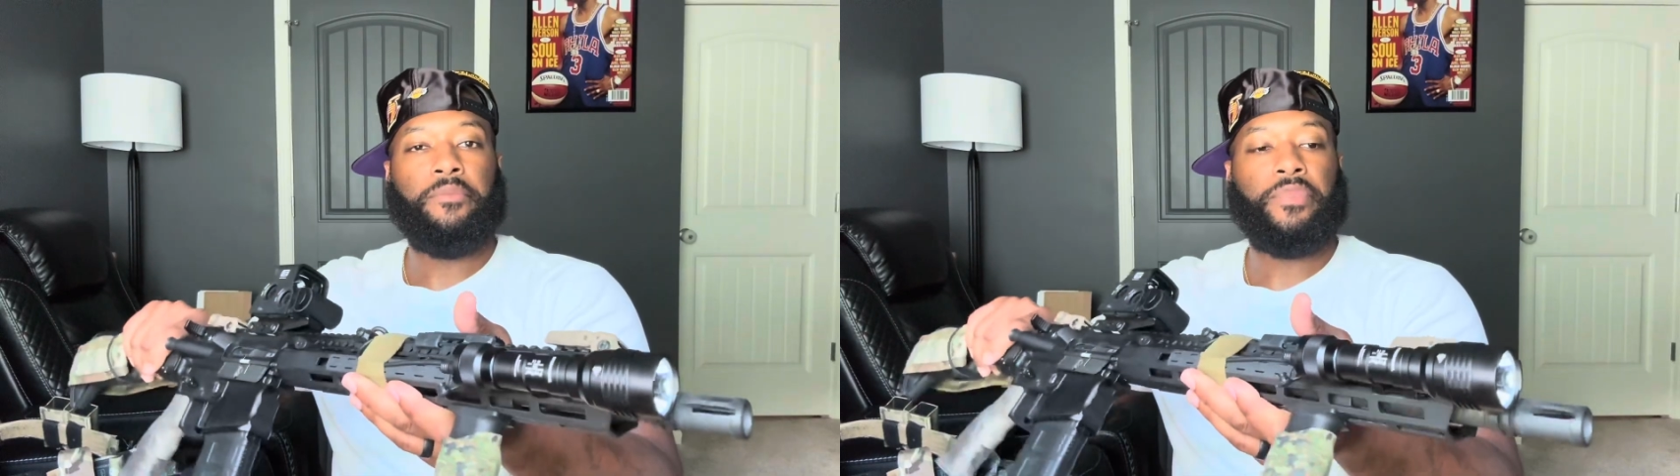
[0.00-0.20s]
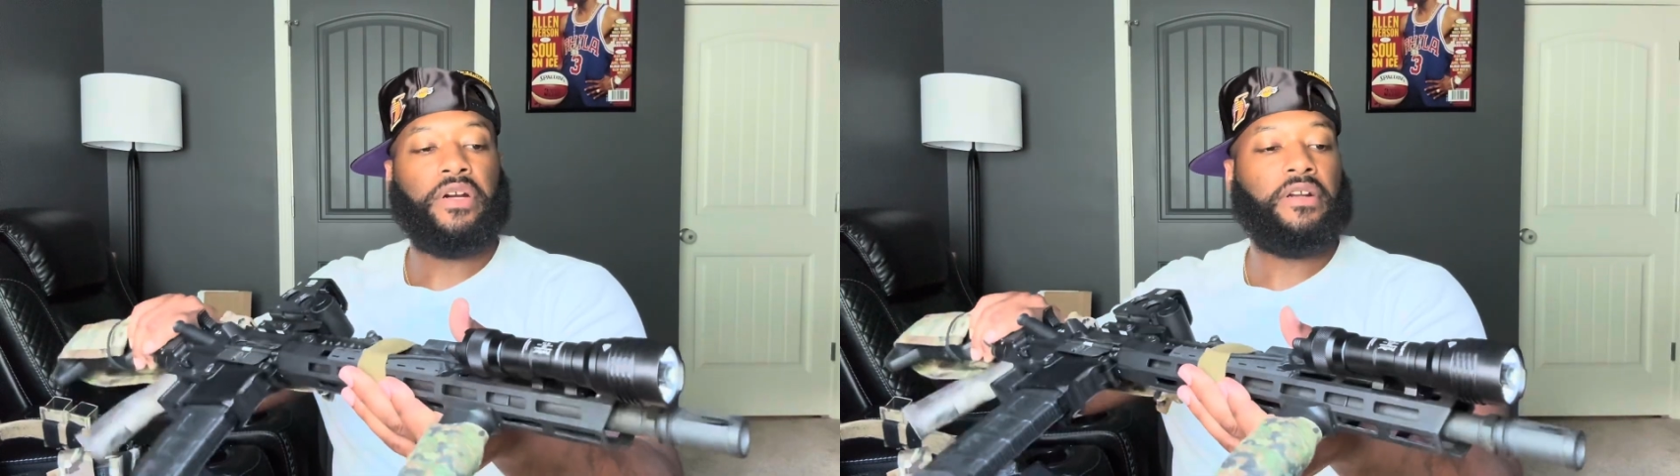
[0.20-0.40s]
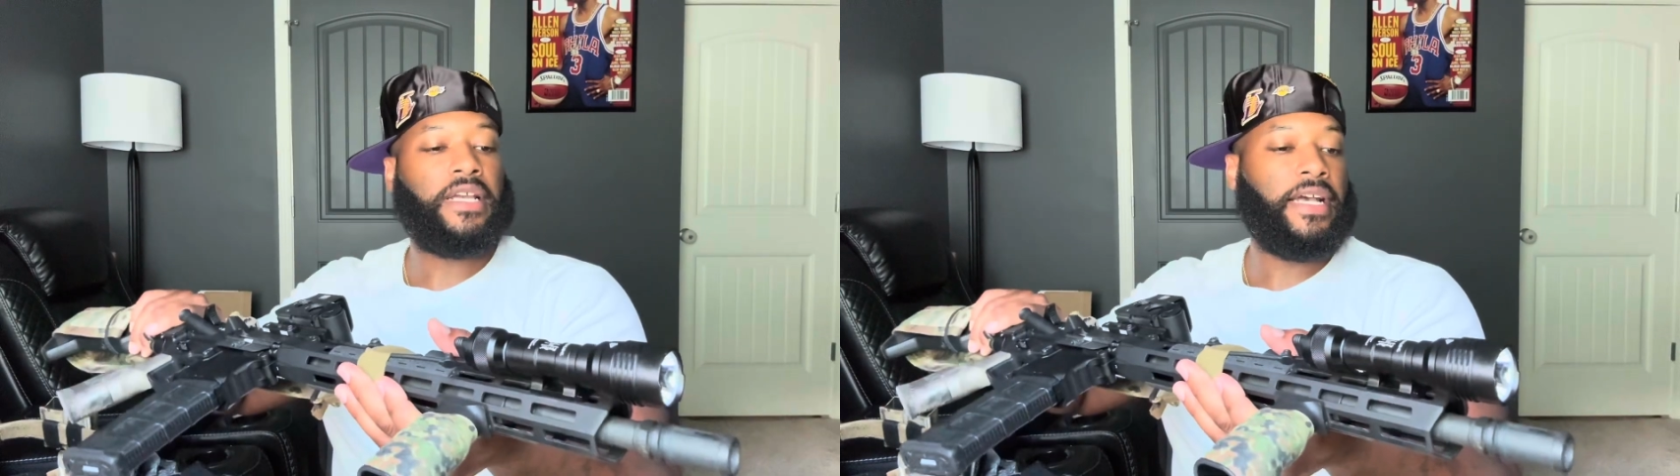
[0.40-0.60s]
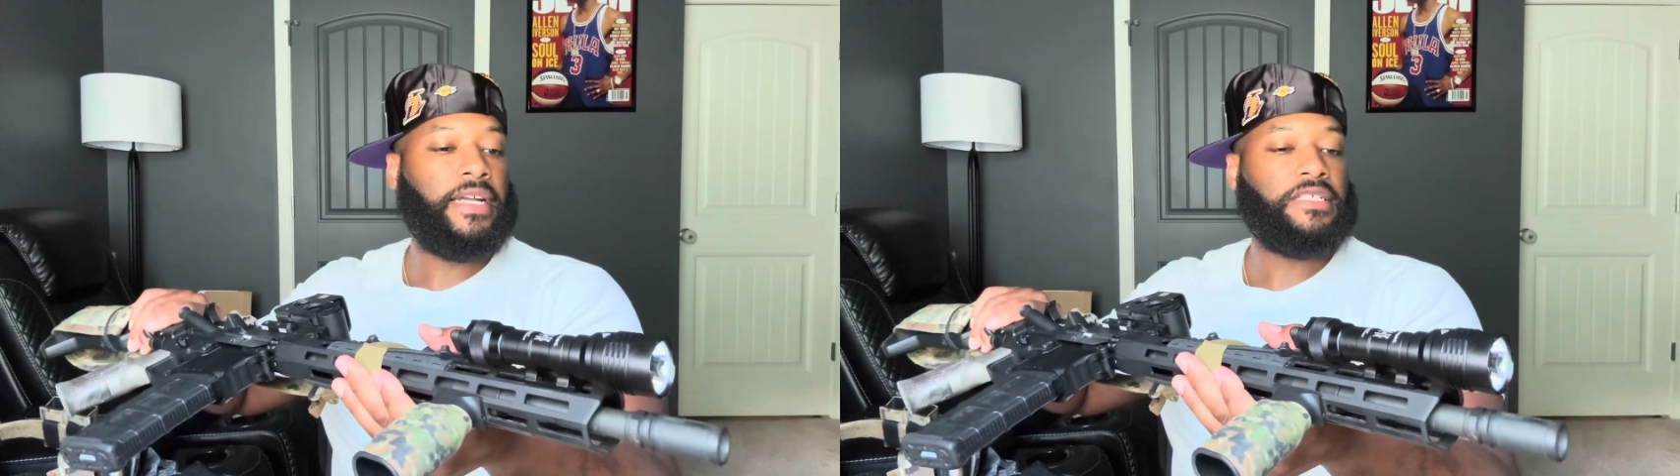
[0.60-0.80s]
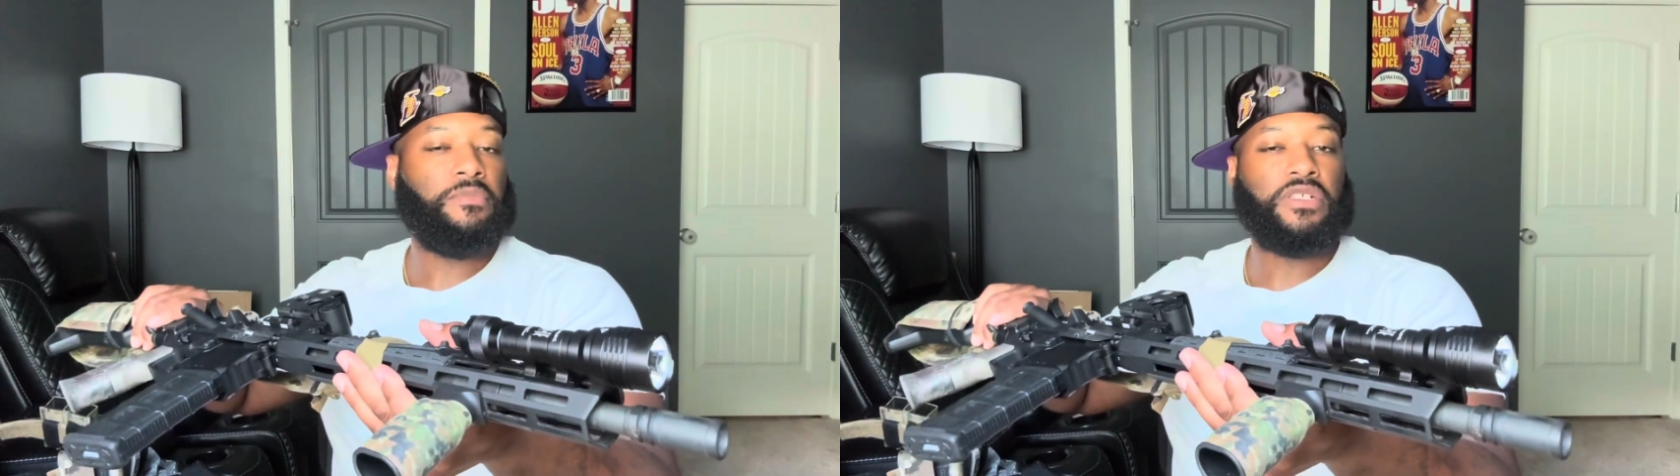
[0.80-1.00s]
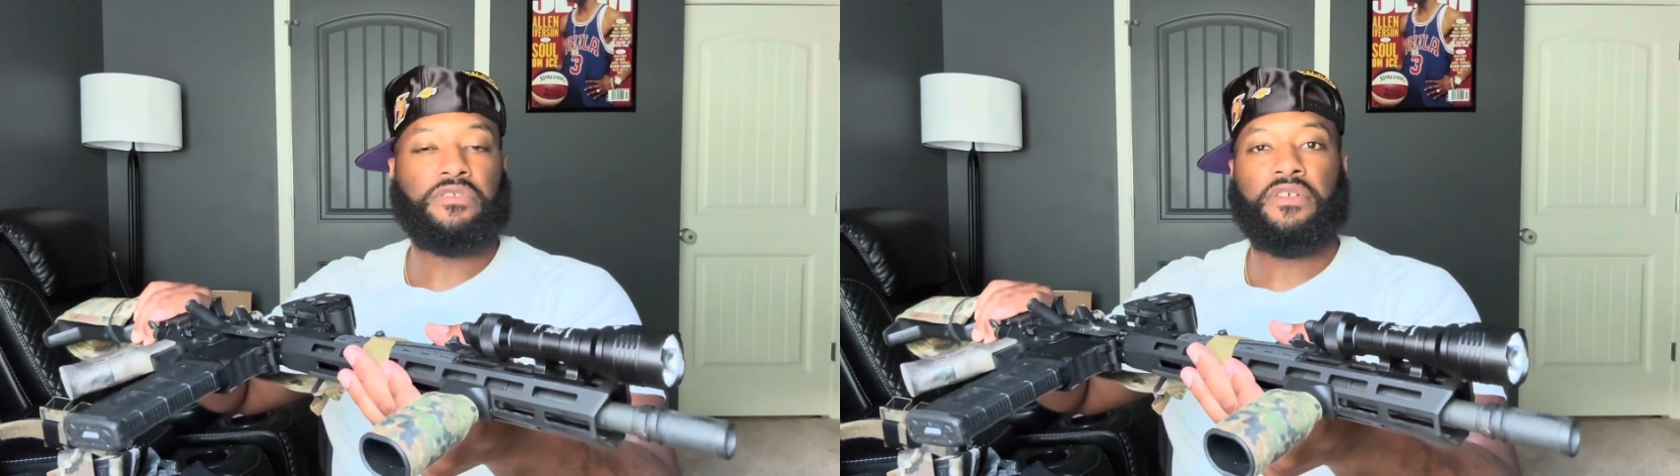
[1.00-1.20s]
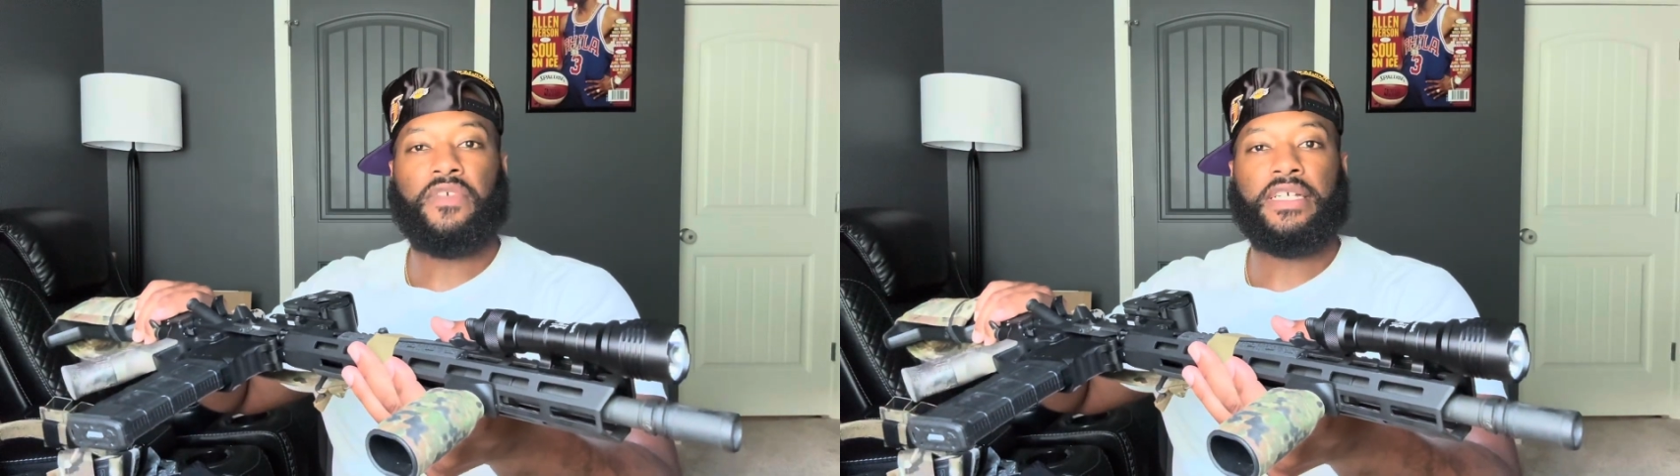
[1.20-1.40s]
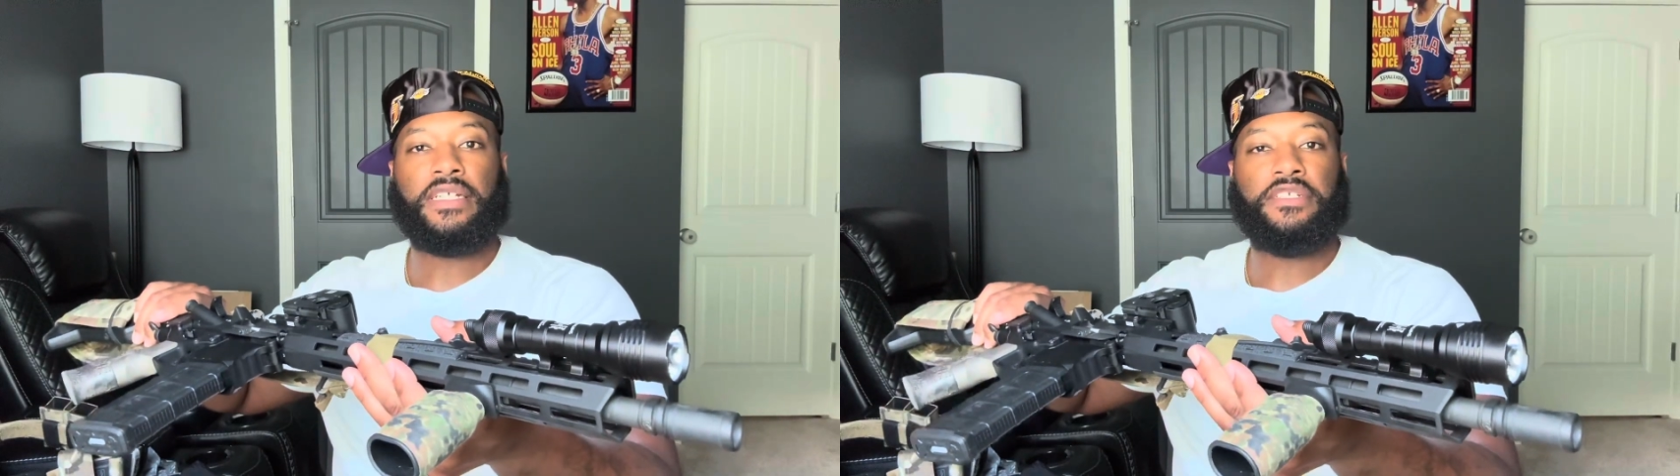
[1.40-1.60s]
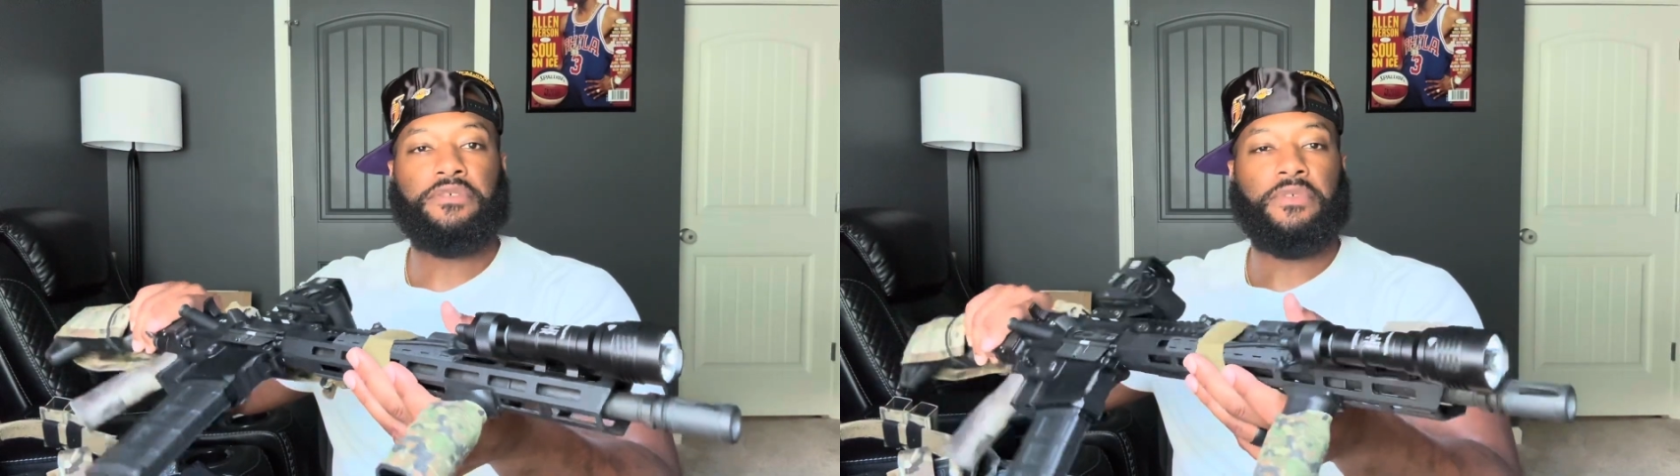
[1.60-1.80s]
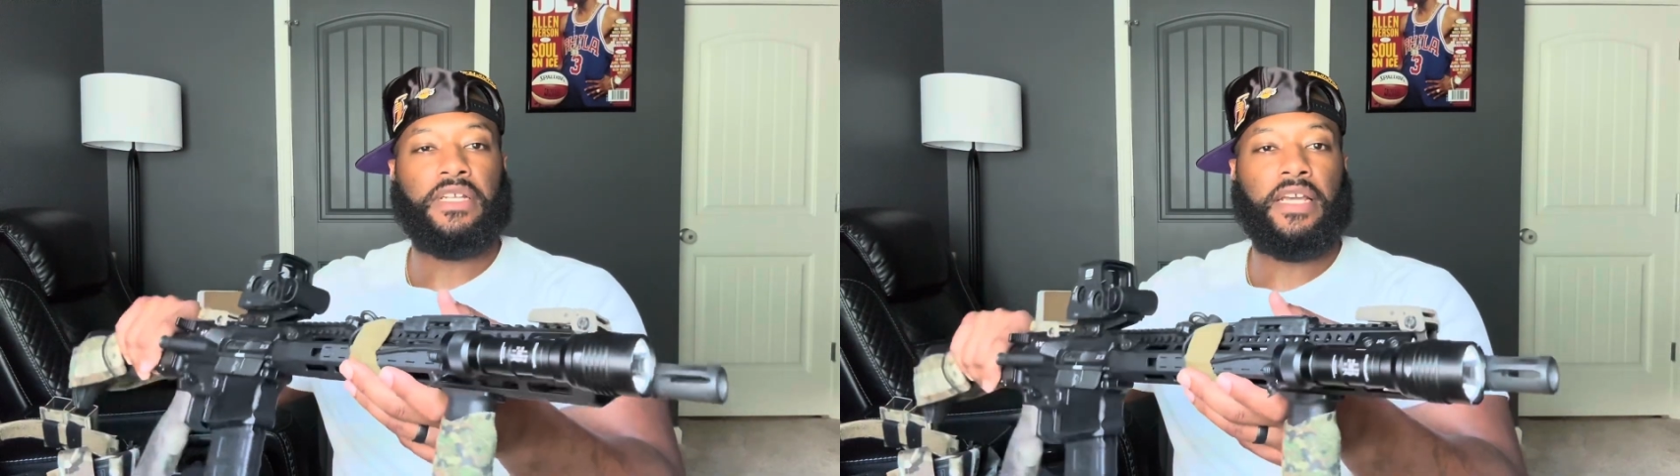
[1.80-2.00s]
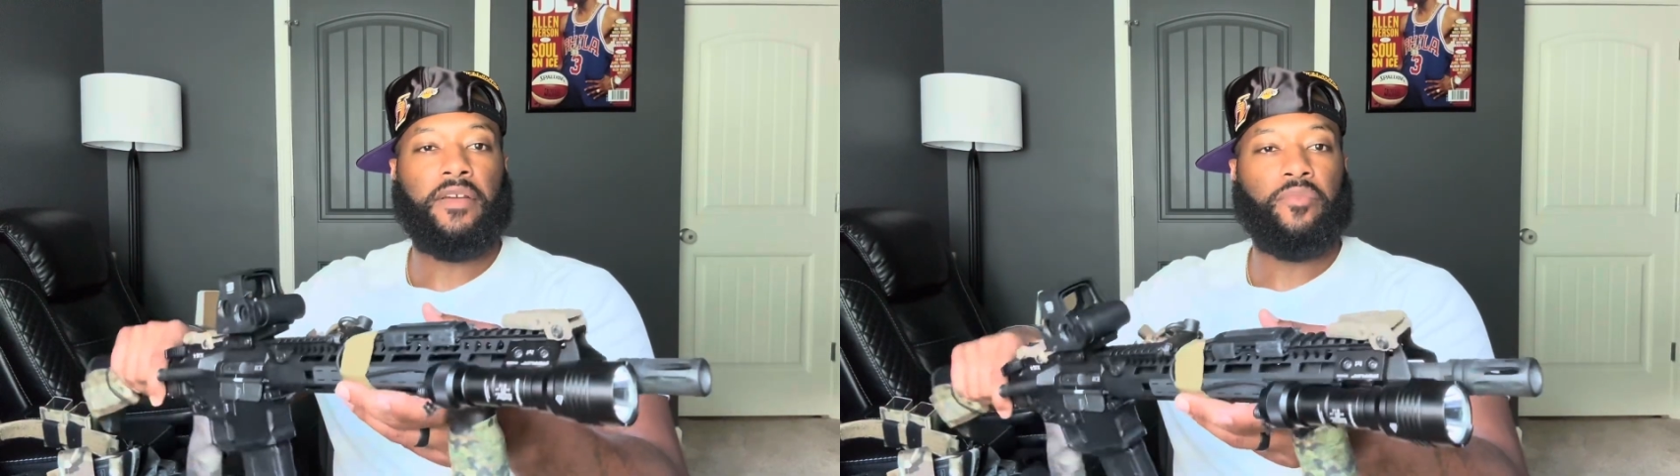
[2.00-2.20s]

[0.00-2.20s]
bird cage muzzle device that you would get,